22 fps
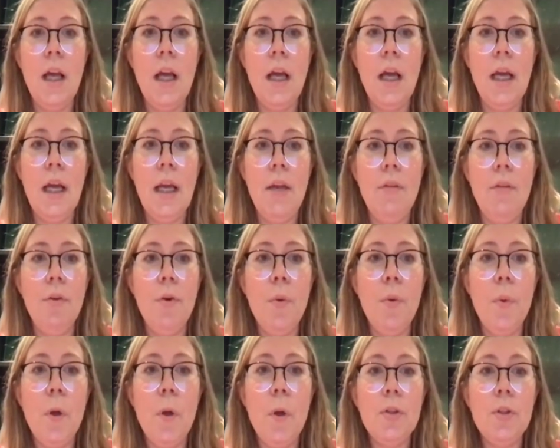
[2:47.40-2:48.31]
If you
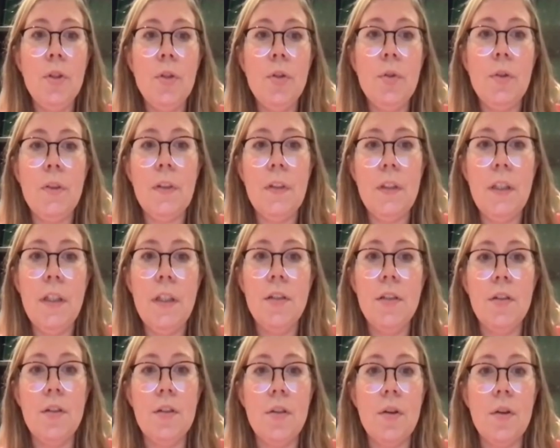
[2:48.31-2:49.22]
want to see
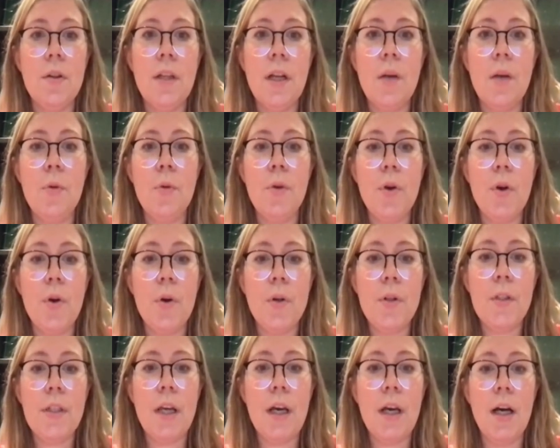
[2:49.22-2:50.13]
the total
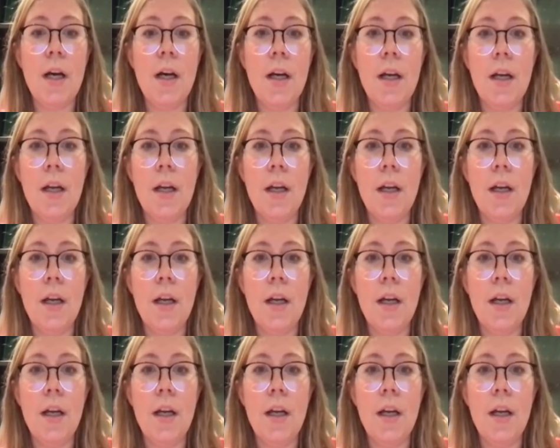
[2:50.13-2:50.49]
mucosa,